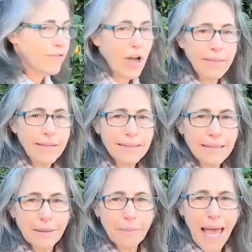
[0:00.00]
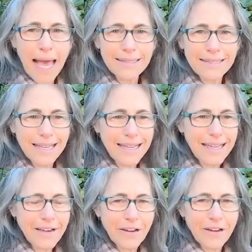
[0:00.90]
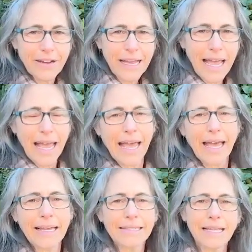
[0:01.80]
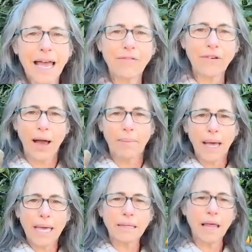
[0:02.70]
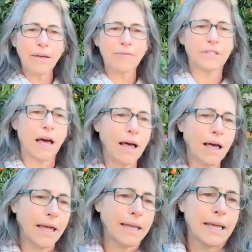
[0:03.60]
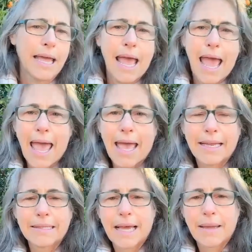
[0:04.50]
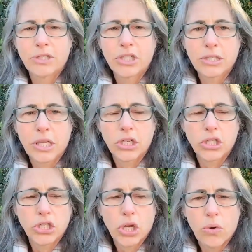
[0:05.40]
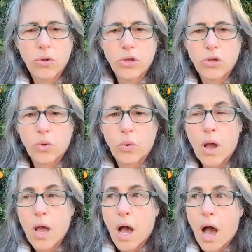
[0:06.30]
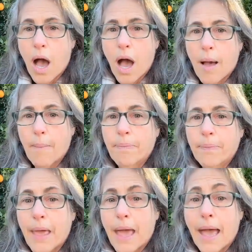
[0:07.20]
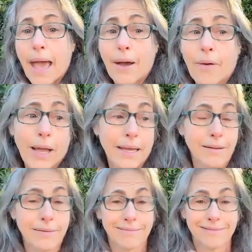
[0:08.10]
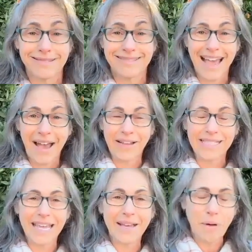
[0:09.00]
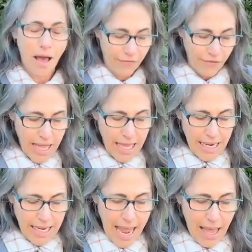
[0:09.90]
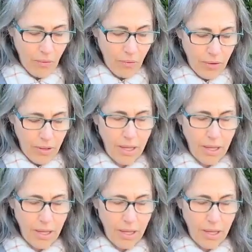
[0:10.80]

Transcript: got this little basket here, and I've got my gloves on, and I'm just going to show you how I take them off. Now,